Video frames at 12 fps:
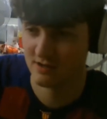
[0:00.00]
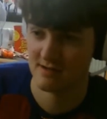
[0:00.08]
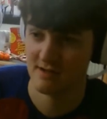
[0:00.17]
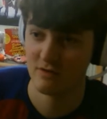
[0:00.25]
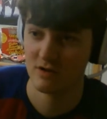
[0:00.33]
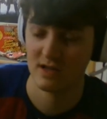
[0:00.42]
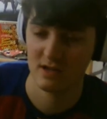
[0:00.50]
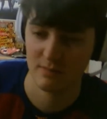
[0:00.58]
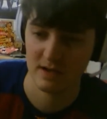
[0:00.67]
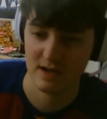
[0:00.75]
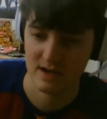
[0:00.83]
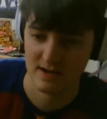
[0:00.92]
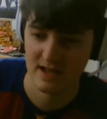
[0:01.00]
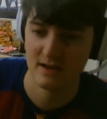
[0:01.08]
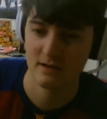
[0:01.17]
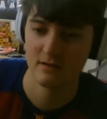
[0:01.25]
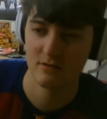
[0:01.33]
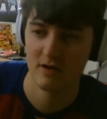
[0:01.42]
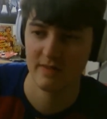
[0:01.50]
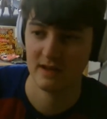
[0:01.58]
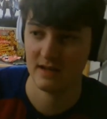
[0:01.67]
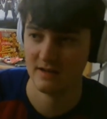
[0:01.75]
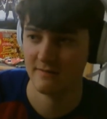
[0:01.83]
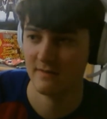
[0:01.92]
every year you'd be in 10 grand, then
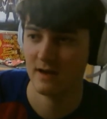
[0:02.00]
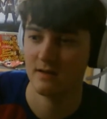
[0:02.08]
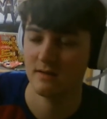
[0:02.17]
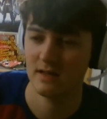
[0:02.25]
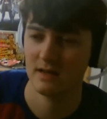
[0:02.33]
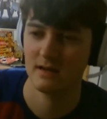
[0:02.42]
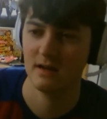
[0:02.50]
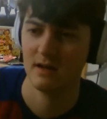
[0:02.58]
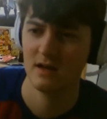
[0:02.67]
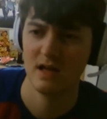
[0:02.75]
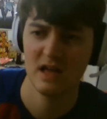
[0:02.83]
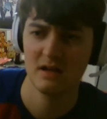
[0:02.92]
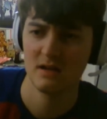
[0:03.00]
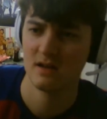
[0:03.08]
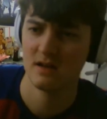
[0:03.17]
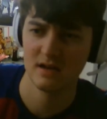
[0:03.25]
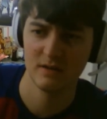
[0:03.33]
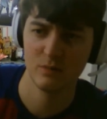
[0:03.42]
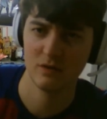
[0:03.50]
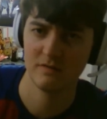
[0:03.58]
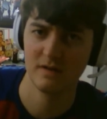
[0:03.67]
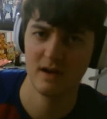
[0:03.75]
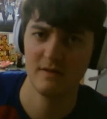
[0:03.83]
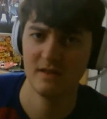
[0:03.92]
95, then
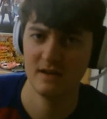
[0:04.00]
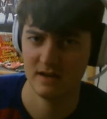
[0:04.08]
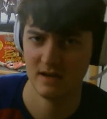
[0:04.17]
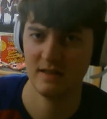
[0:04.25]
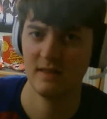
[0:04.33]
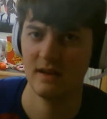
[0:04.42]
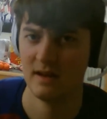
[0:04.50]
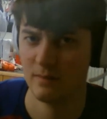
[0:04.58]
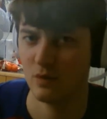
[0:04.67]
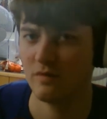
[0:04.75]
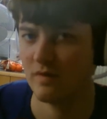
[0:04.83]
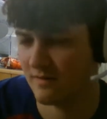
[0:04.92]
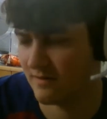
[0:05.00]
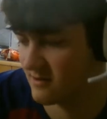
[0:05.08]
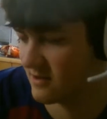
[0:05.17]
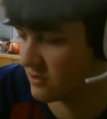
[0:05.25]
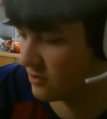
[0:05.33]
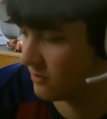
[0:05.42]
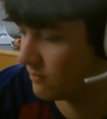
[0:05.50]
9.5, then 9, then 8.5, etc.